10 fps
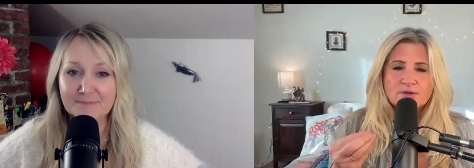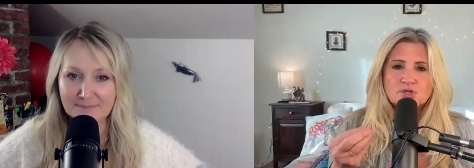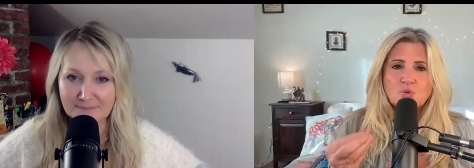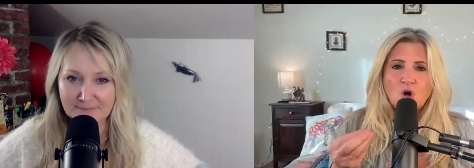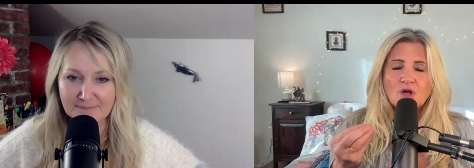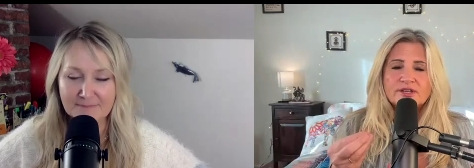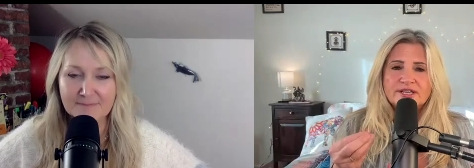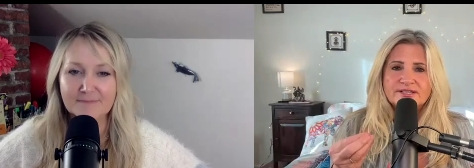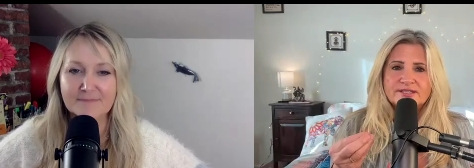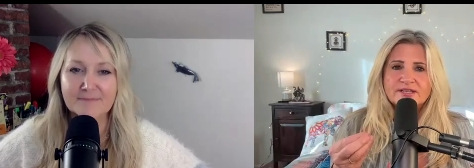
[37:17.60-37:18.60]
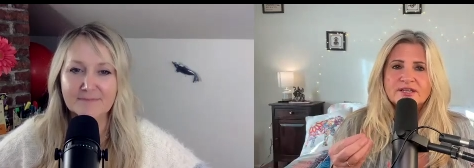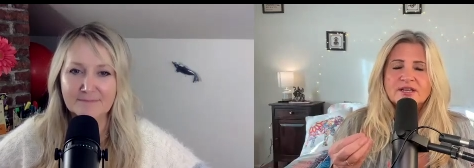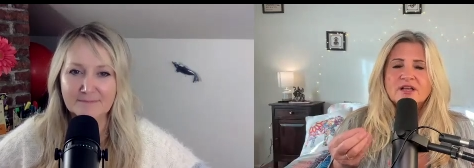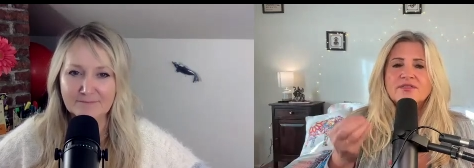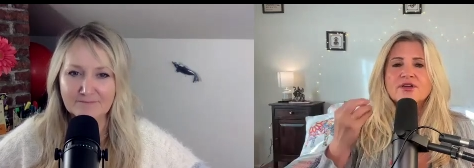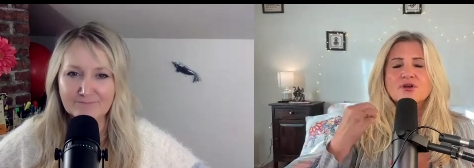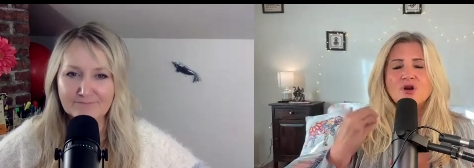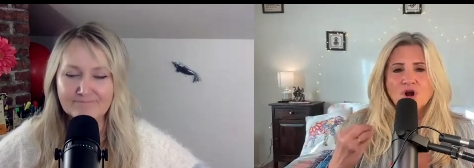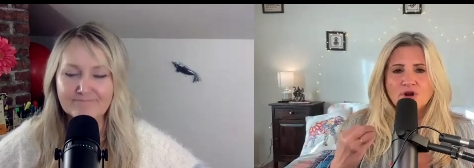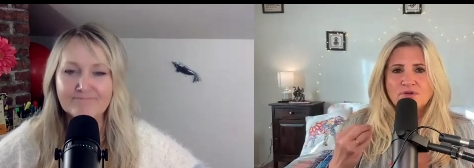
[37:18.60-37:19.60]
Speaker 1: qualities that
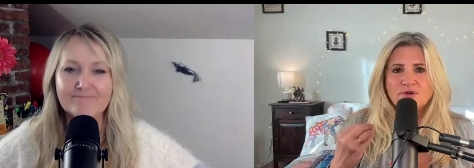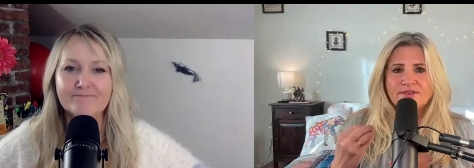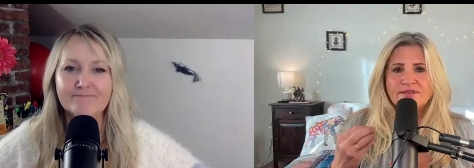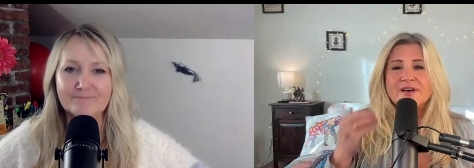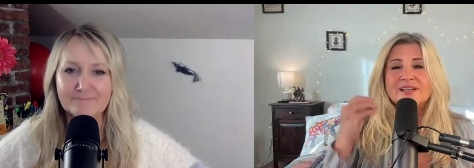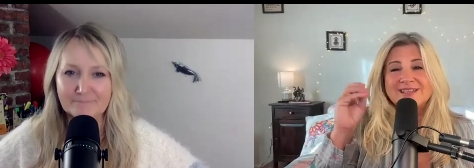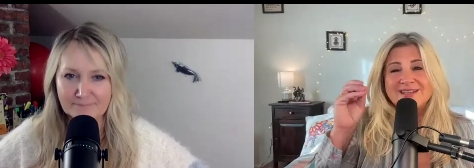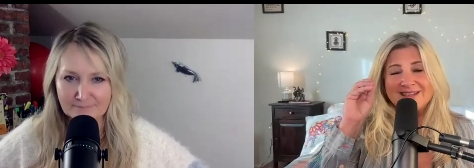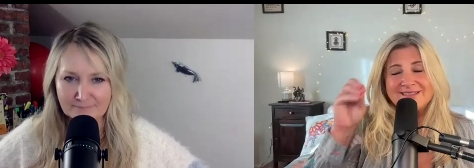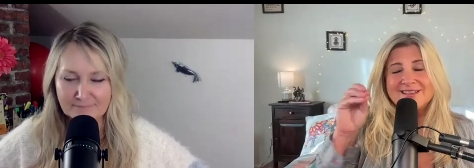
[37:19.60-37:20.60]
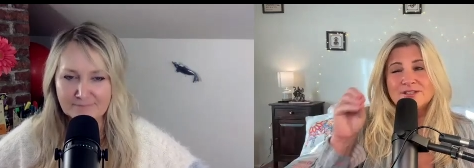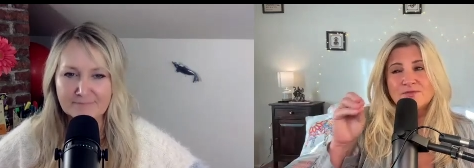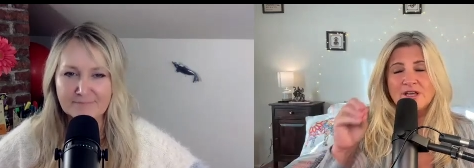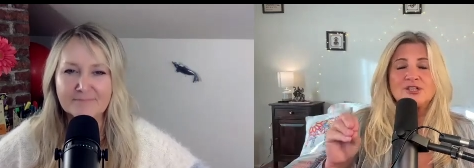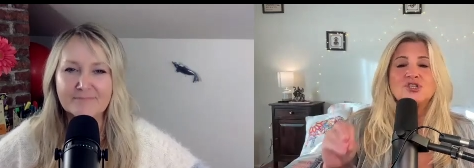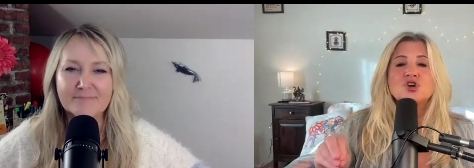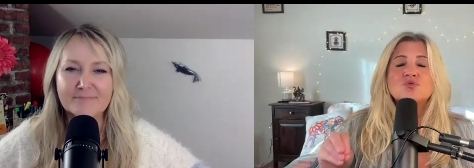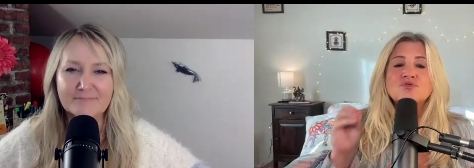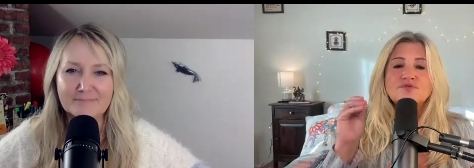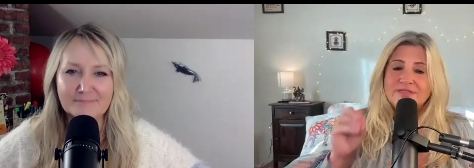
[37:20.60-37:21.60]
are already within us. And in this Finding Joe
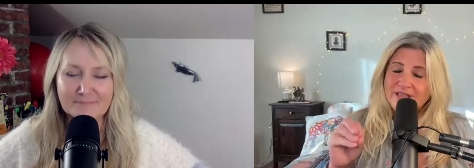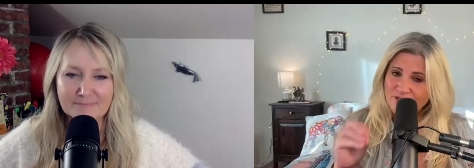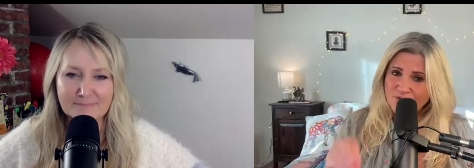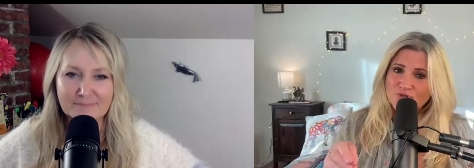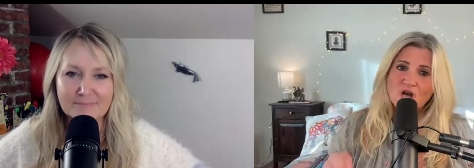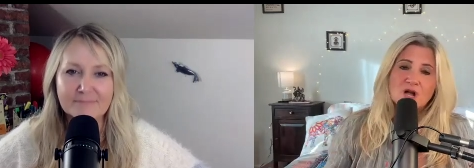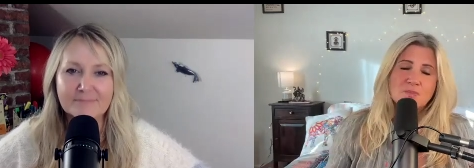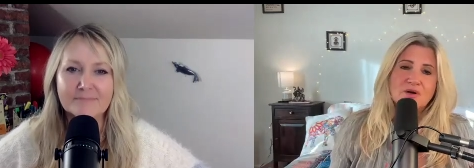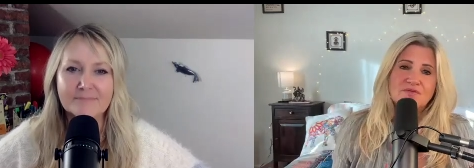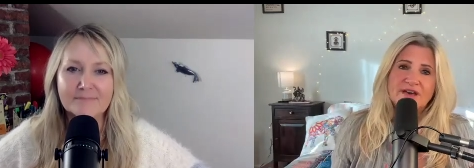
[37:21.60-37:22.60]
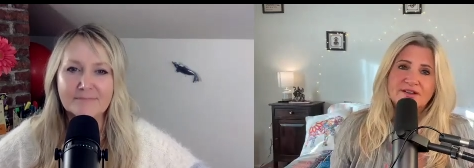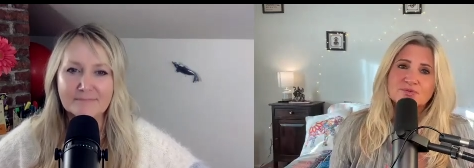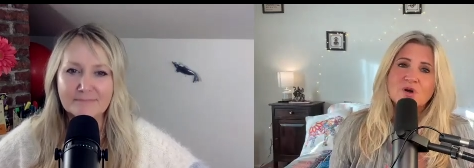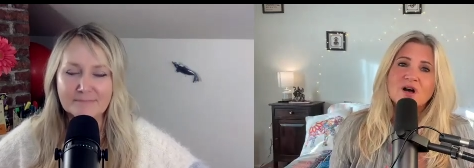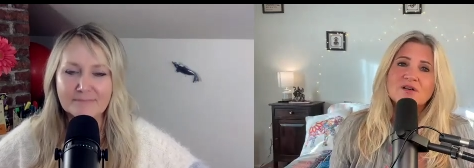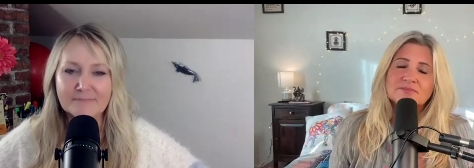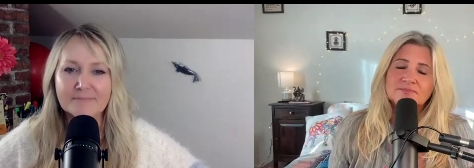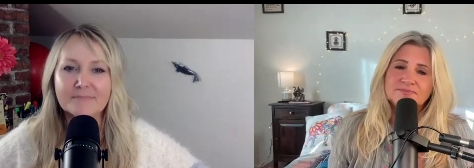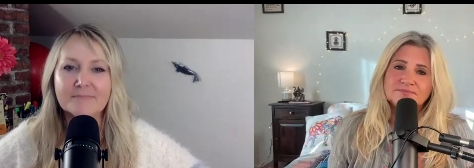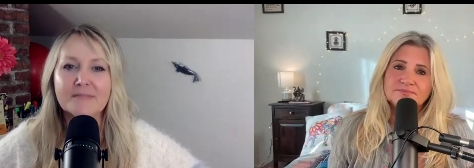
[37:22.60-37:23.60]
movie, they do talk about that as well.
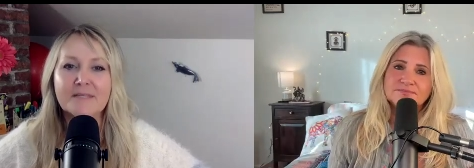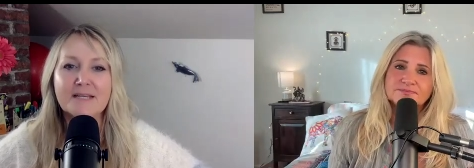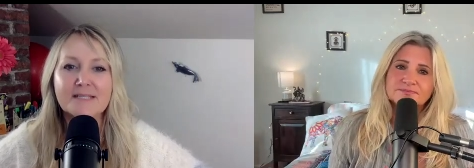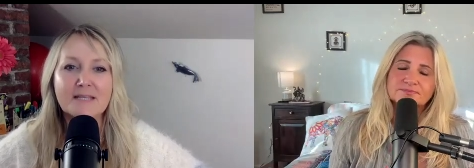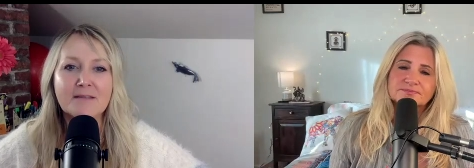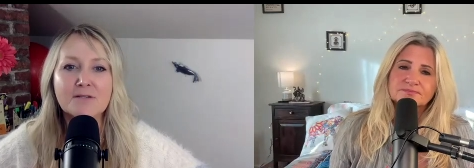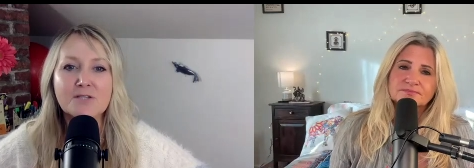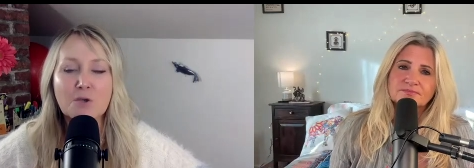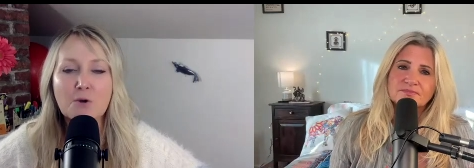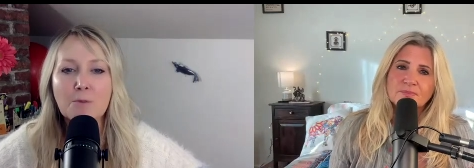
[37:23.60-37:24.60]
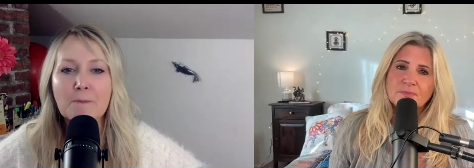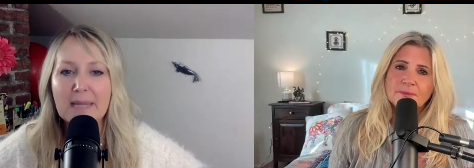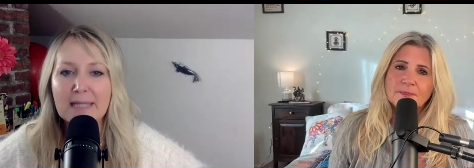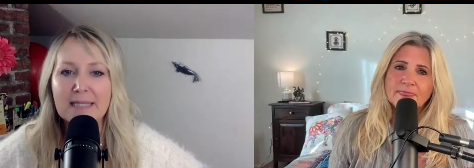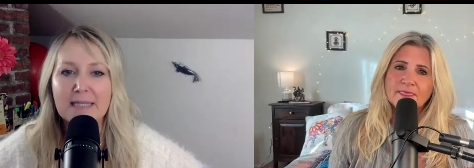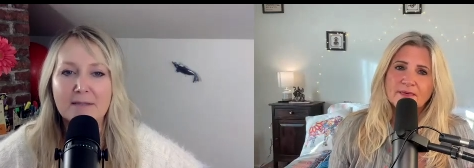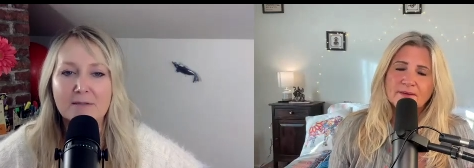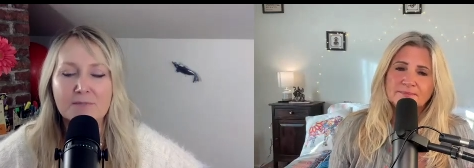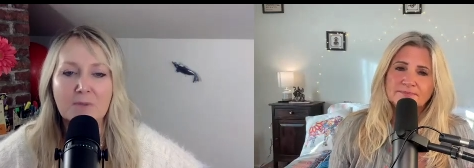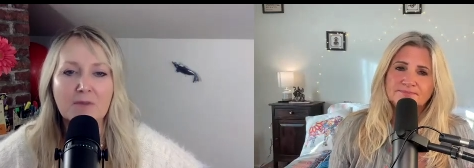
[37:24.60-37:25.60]
Speaker 2: Yes, and there's so many.
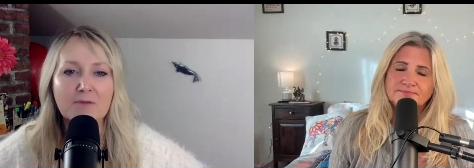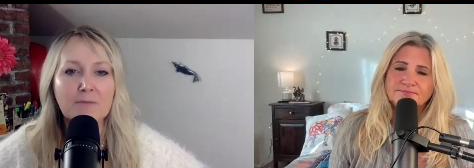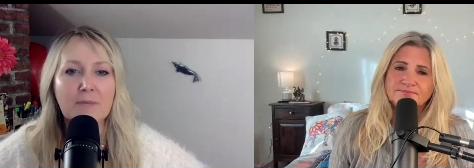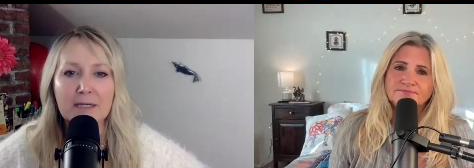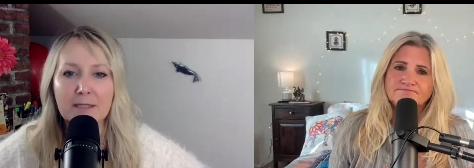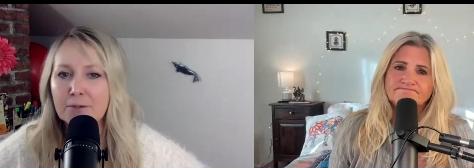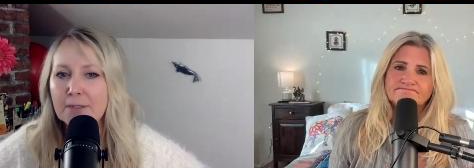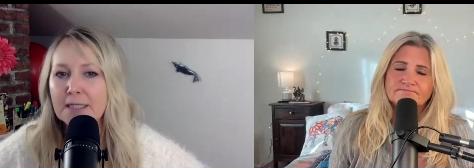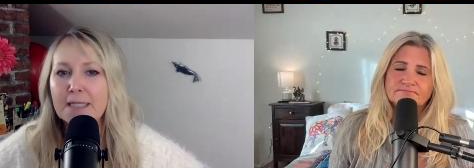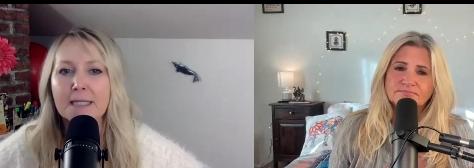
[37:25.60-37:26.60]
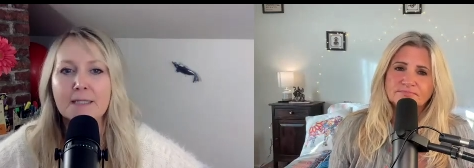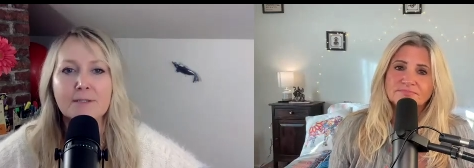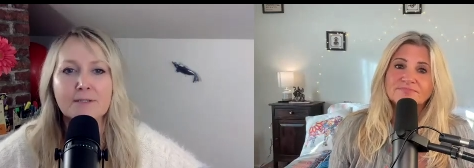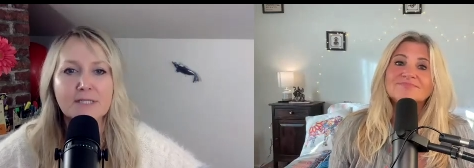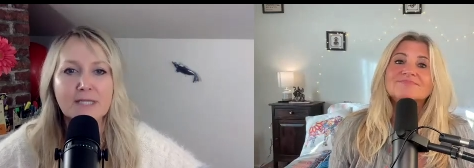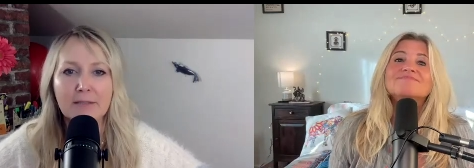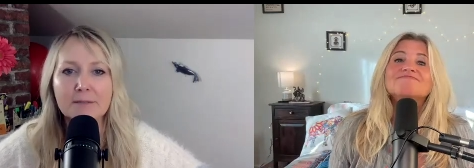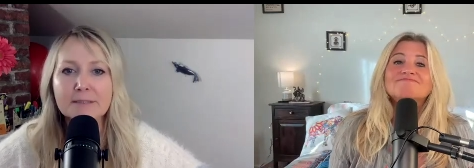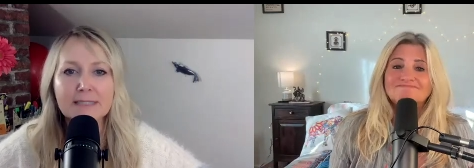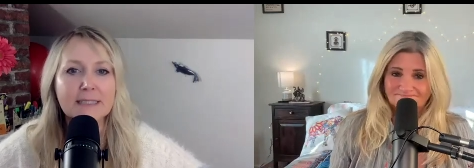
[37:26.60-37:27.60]
There's Mother Mary and there's
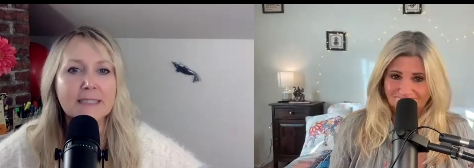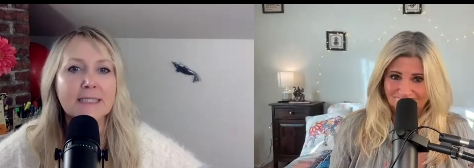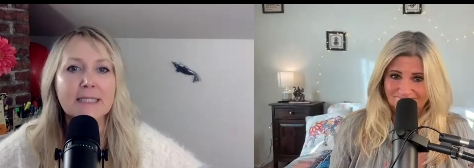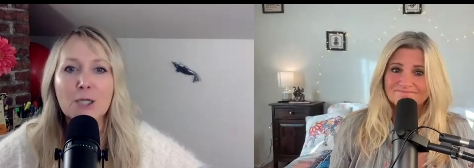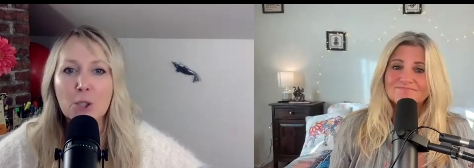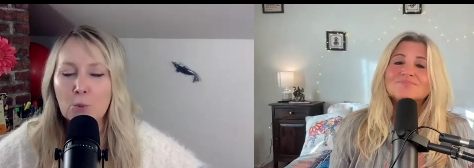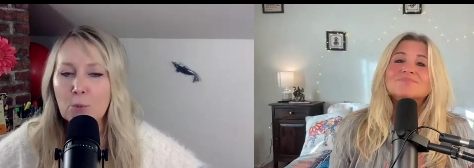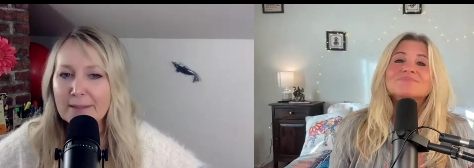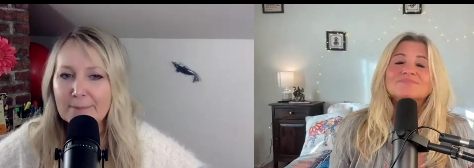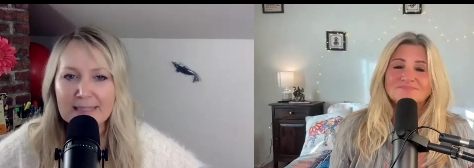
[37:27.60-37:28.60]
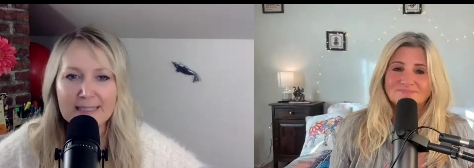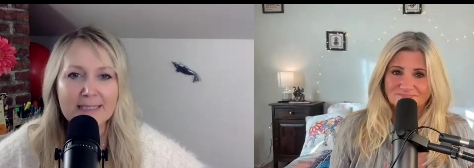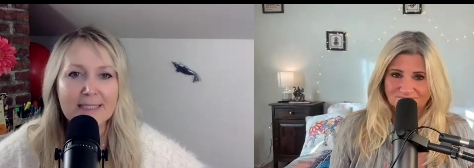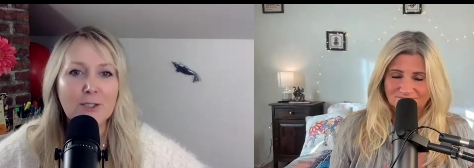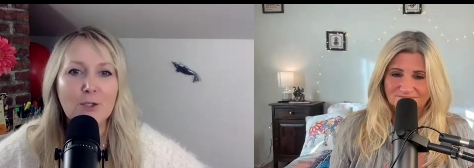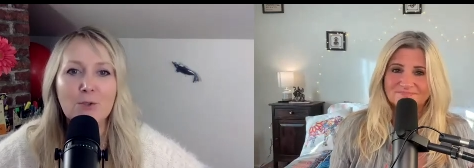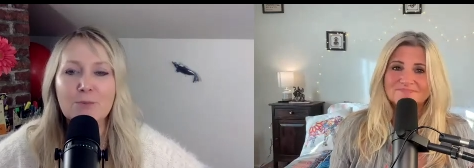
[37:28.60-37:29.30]
Celtic women, you know,